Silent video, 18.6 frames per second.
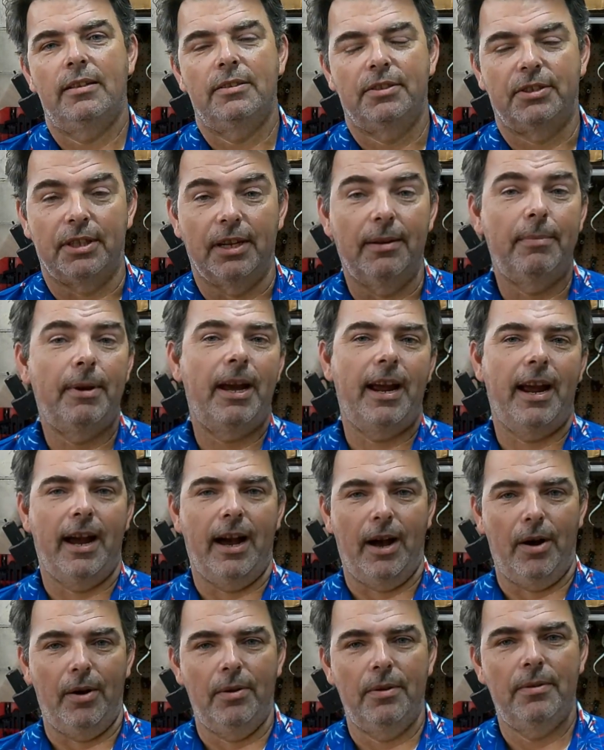
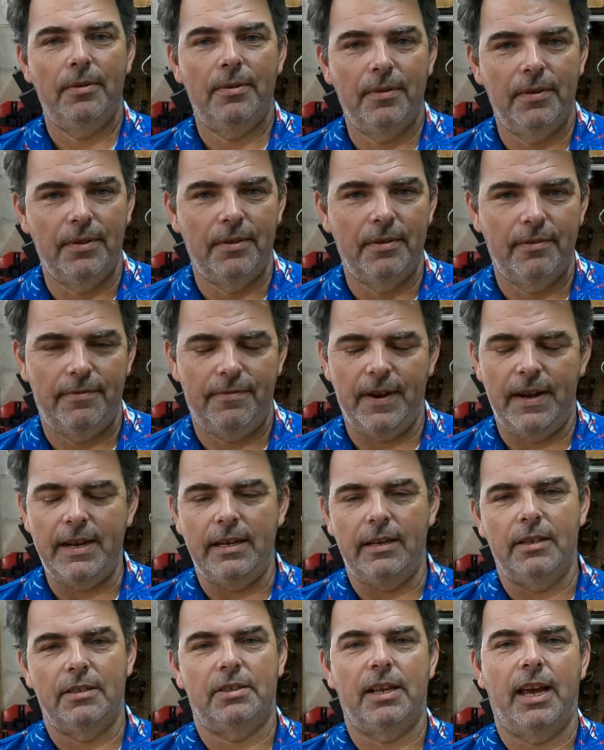Somehow,
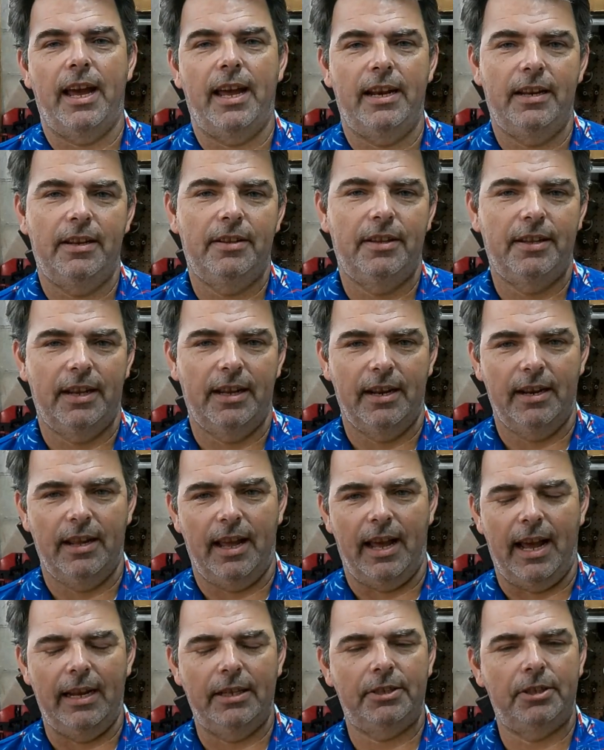fate decided that
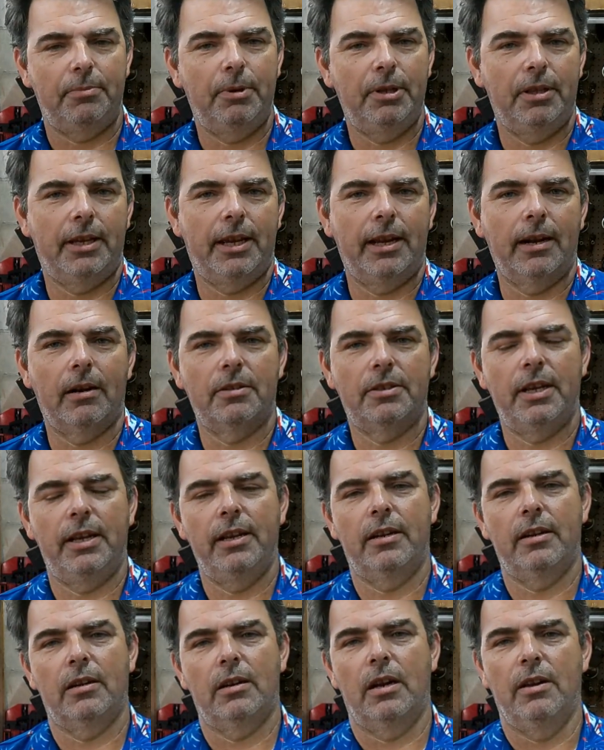I should be the
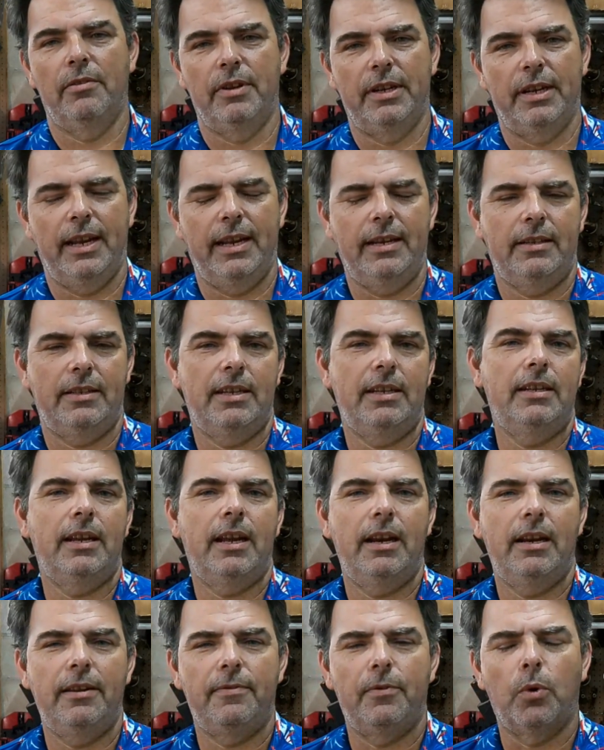caretaker of a
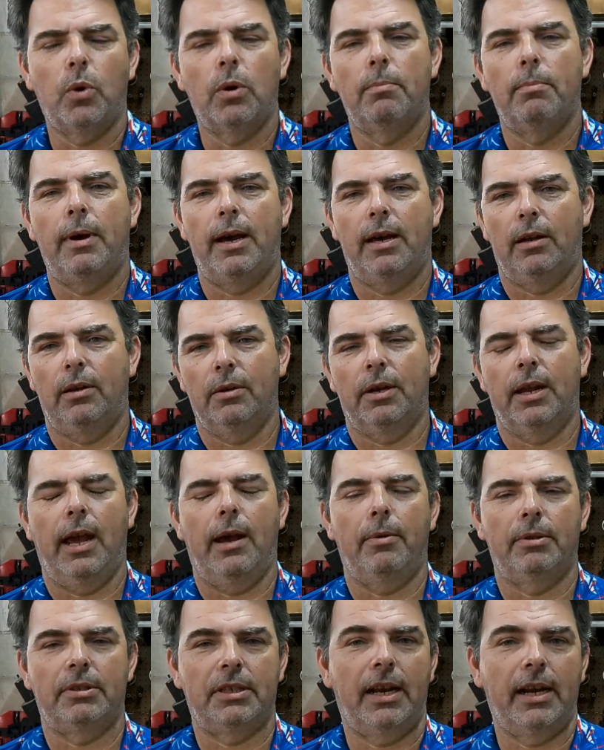1994 model
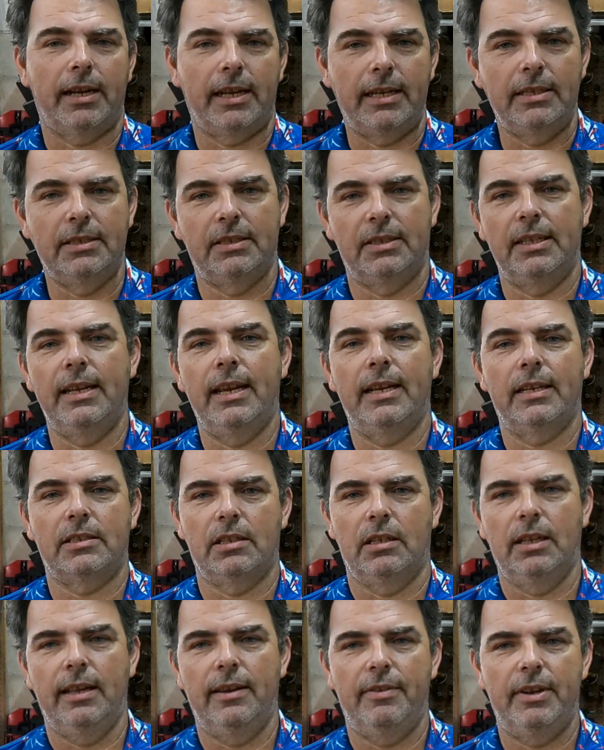Kawasaki
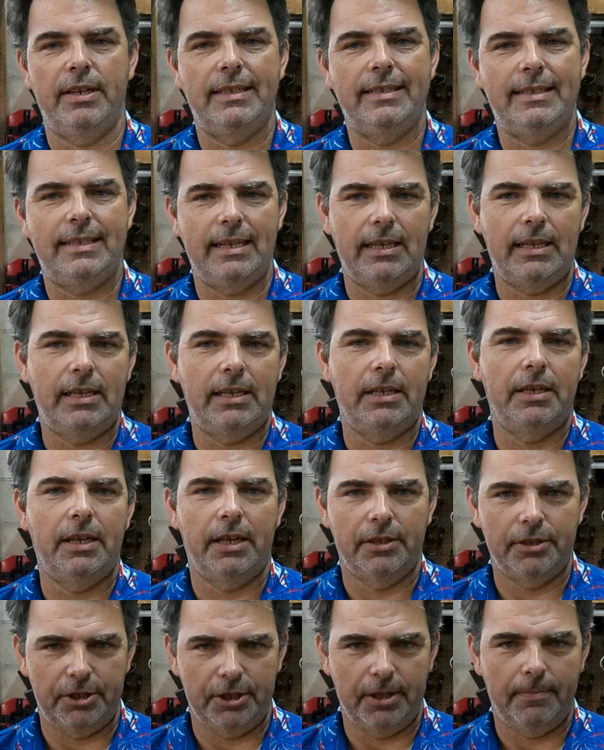ZX11D
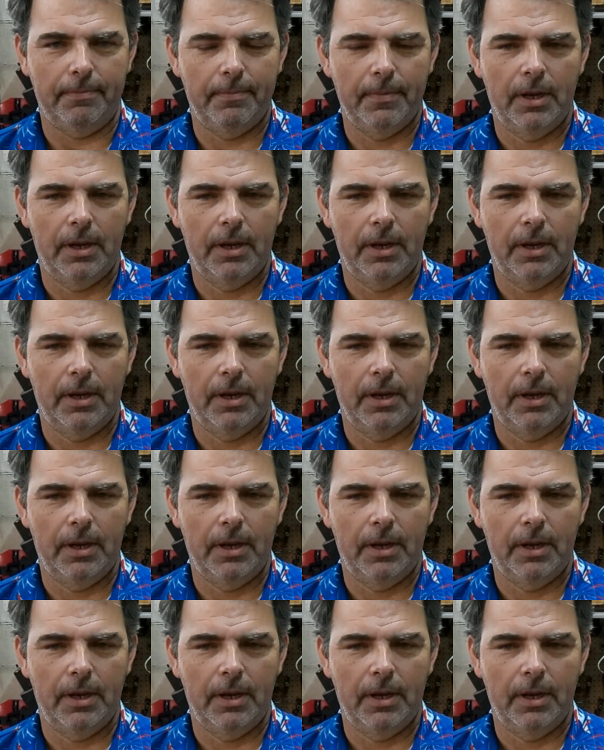Ninja.